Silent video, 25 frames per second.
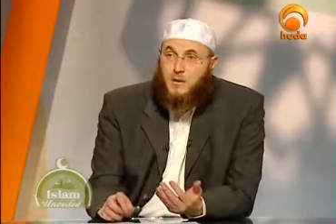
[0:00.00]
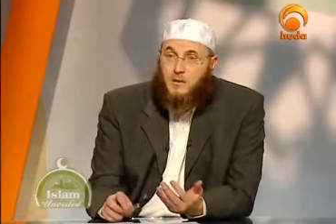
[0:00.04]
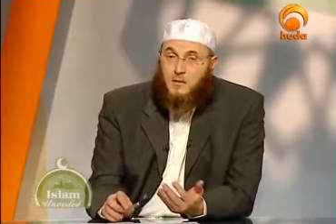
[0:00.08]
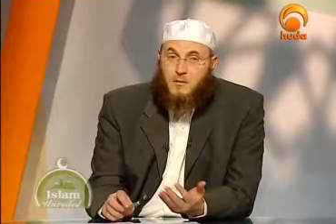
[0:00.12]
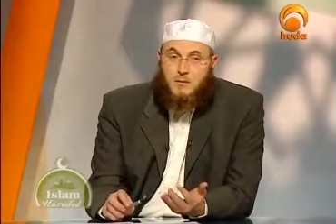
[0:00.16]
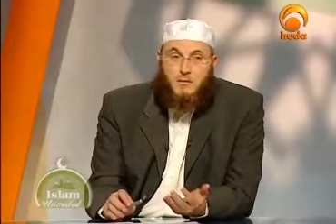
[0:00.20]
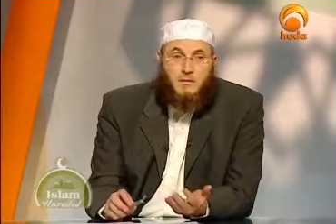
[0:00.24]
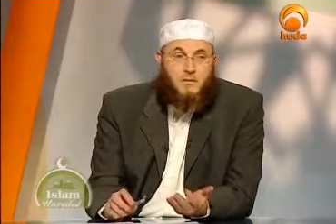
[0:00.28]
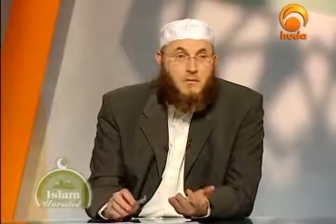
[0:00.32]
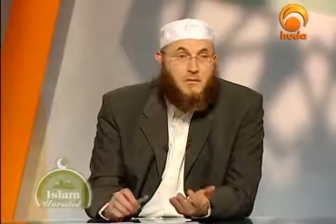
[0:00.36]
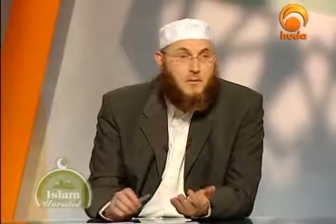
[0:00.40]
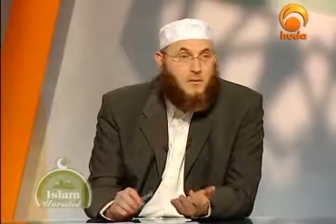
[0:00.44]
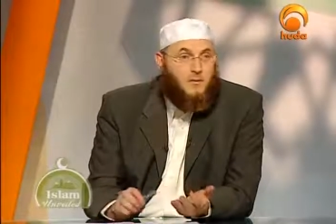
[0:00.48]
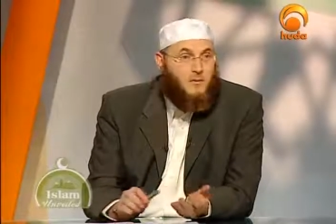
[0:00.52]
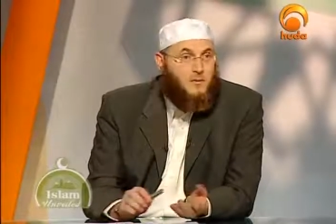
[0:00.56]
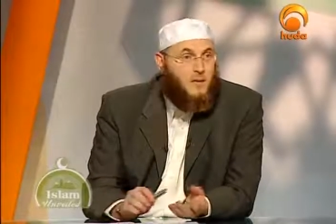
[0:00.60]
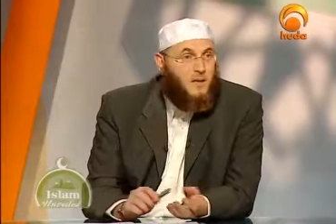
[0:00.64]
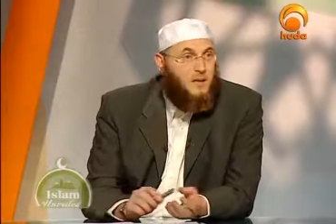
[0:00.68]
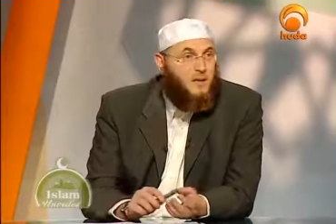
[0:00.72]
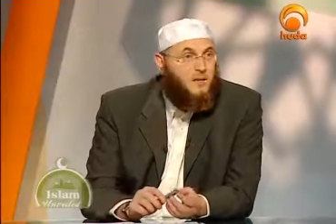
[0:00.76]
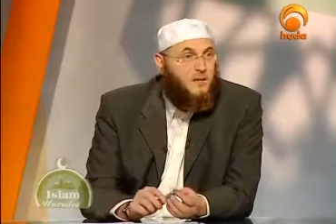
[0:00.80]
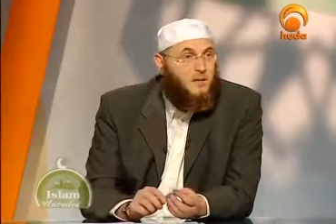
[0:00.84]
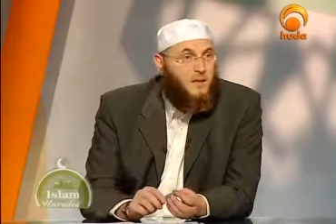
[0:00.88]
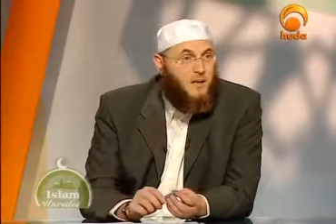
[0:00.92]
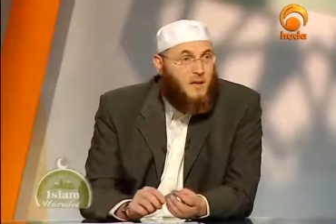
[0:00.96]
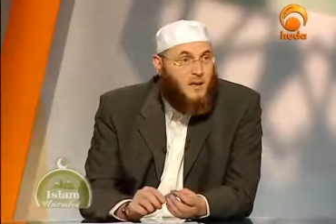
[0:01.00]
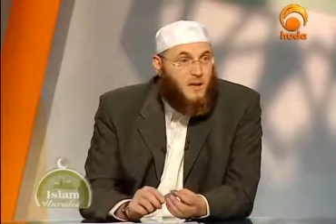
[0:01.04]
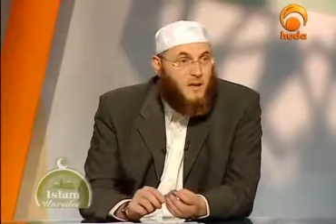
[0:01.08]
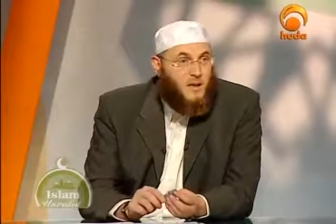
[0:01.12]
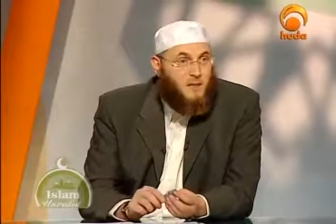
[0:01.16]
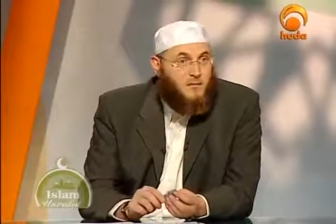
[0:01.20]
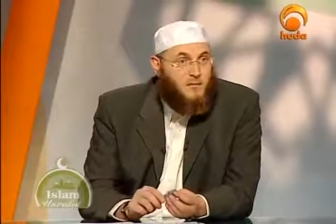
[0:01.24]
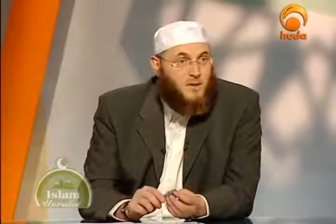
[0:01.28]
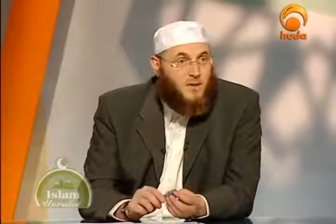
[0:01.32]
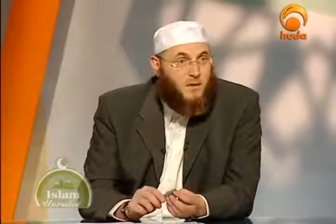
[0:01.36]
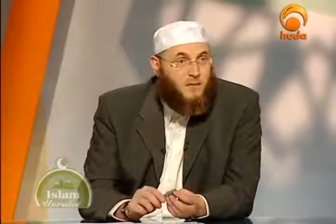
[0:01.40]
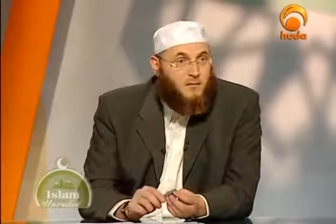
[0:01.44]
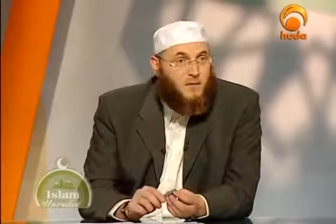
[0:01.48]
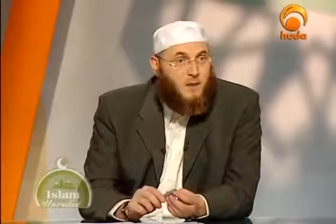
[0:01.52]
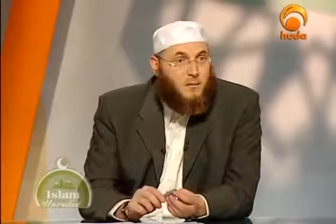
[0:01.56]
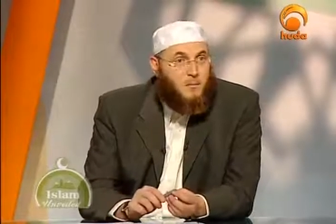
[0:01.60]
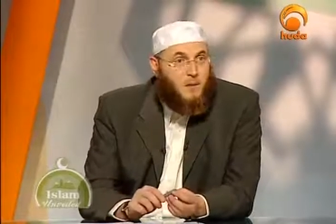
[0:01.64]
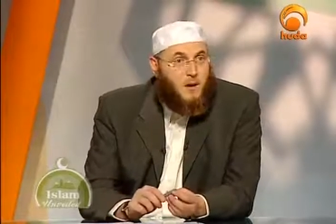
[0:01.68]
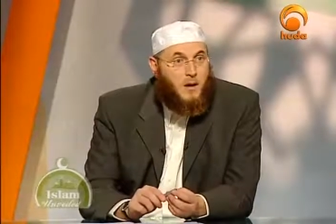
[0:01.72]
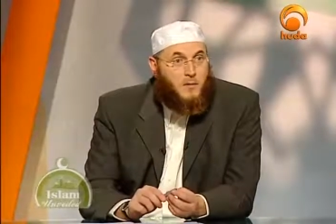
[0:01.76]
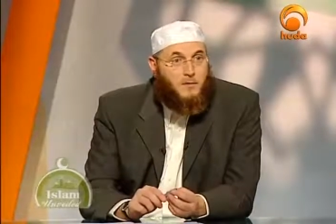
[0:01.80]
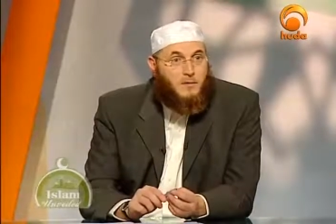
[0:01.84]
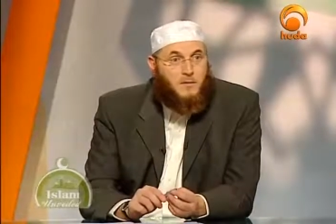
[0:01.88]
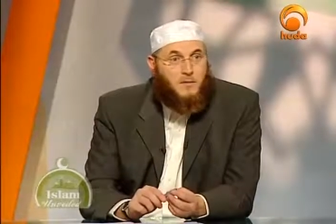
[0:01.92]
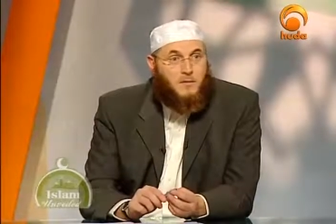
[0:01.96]
Yunus is one of the names of
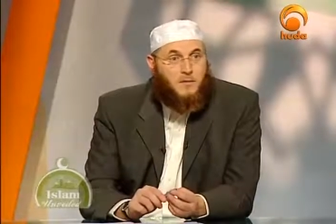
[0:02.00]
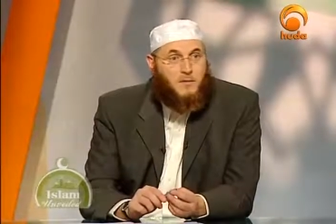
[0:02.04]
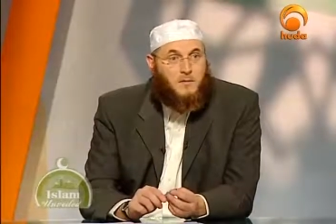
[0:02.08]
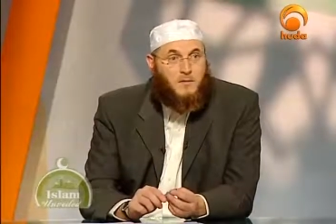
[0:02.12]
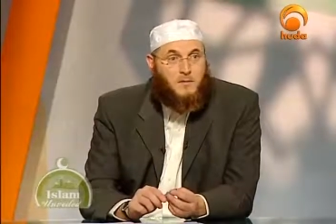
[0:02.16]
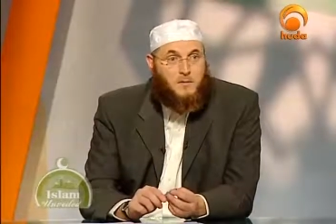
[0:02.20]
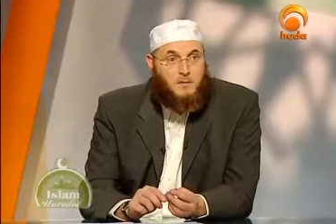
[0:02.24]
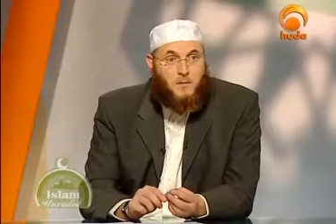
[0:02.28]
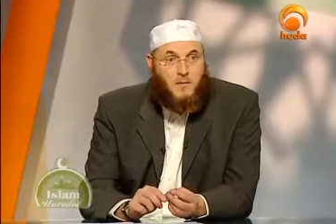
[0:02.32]
the prophets